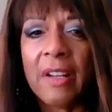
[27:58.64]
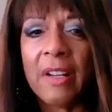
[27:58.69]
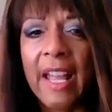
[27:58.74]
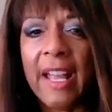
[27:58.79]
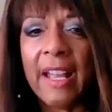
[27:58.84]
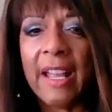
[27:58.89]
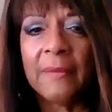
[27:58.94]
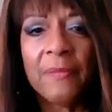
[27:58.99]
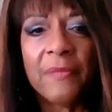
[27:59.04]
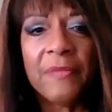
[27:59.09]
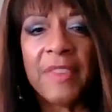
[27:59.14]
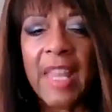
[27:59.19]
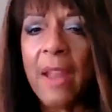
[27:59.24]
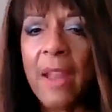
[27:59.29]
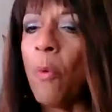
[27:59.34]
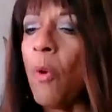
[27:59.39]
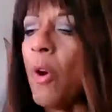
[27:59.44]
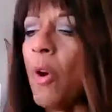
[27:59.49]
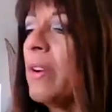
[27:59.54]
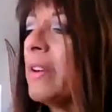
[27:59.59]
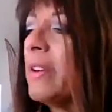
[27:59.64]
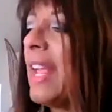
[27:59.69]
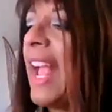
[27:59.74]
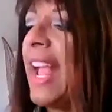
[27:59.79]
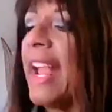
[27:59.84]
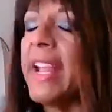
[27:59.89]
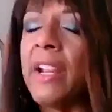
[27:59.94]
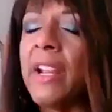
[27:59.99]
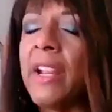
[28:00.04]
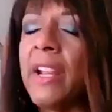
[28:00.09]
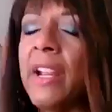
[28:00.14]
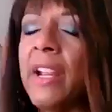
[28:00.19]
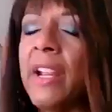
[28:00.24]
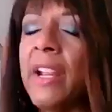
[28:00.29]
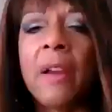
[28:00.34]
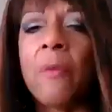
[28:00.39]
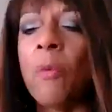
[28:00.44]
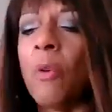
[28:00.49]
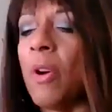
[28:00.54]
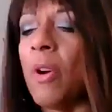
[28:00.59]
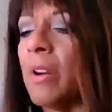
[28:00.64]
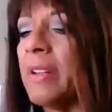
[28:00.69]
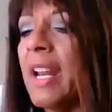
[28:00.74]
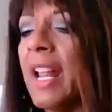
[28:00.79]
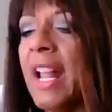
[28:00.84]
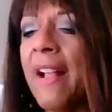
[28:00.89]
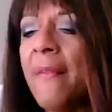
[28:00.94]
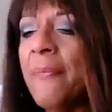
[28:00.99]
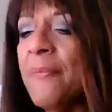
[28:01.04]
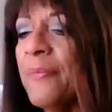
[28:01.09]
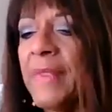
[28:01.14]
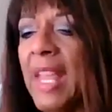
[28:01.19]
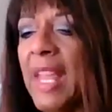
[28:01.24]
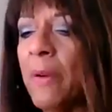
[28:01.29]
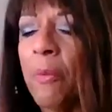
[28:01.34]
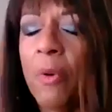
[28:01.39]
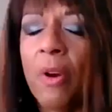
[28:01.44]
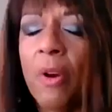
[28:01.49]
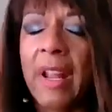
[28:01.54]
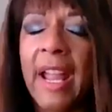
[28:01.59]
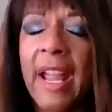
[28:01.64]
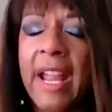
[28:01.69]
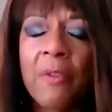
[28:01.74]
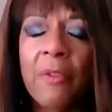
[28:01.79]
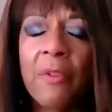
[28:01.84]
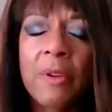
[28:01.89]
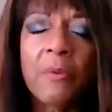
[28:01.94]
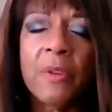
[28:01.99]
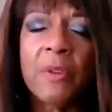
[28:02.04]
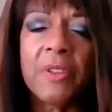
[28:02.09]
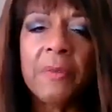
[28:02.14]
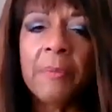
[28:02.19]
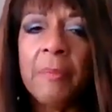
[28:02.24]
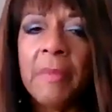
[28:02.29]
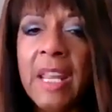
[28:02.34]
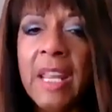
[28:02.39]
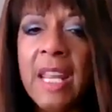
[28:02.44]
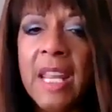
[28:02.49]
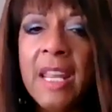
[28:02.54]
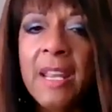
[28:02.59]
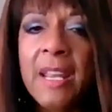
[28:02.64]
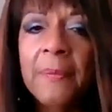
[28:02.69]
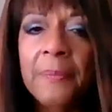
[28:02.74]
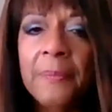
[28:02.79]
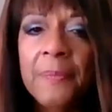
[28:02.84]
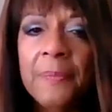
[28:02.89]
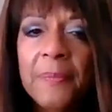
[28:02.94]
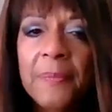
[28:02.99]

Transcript: Okay. They weren't angry. They weren't angry with me.